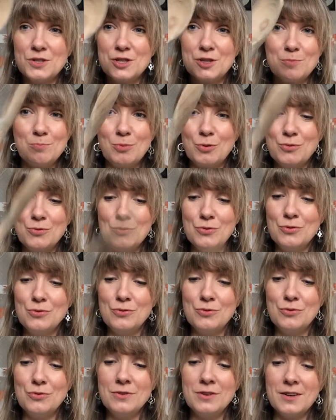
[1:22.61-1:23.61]

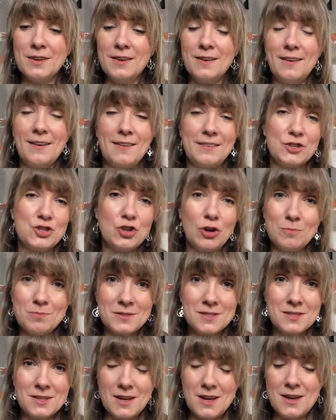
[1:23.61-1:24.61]
spoon,
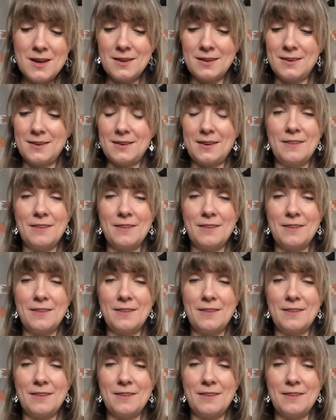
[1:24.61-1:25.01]
chopstick.